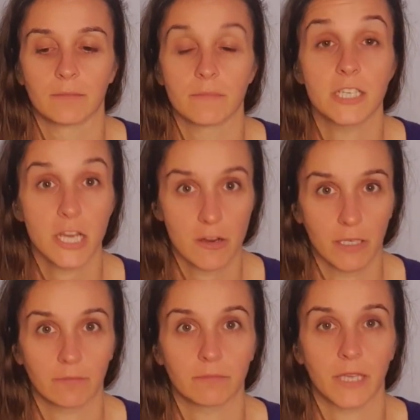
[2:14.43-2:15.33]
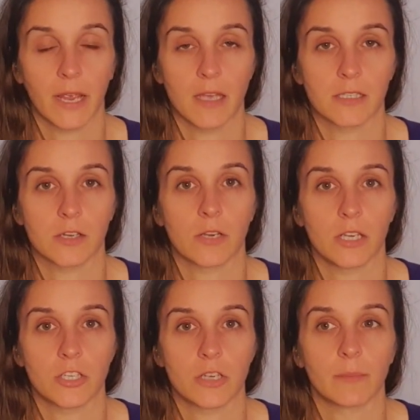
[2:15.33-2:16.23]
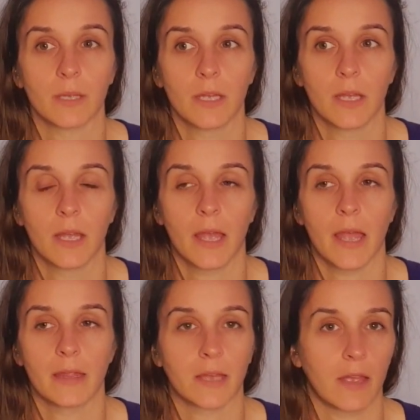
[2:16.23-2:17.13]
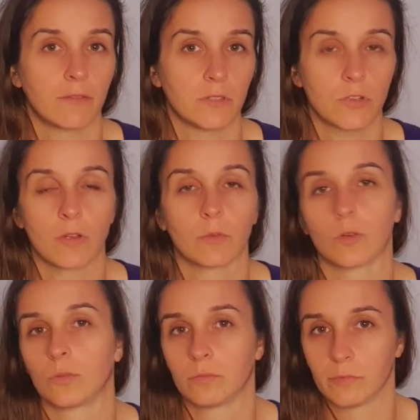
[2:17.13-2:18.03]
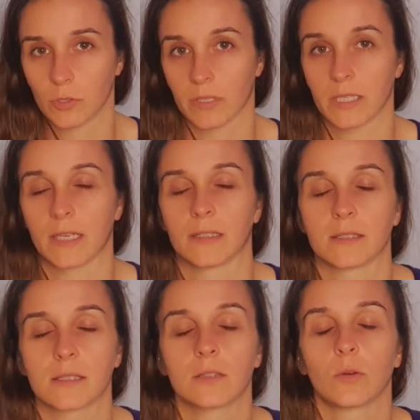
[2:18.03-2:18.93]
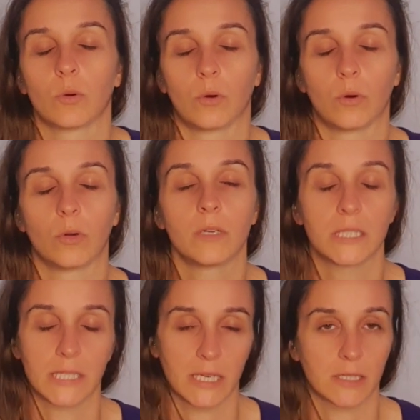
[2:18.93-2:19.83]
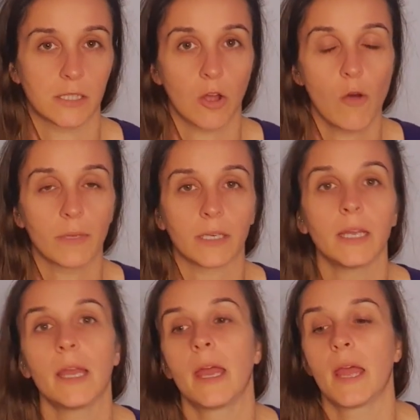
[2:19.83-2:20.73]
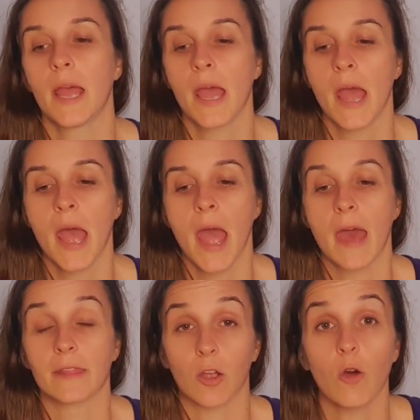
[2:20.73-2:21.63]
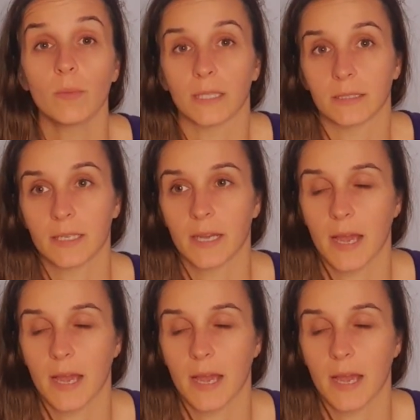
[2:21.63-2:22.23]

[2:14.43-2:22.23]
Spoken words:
sharing their custodianship. And they have a term called joint tenants or tenants in common. And the comment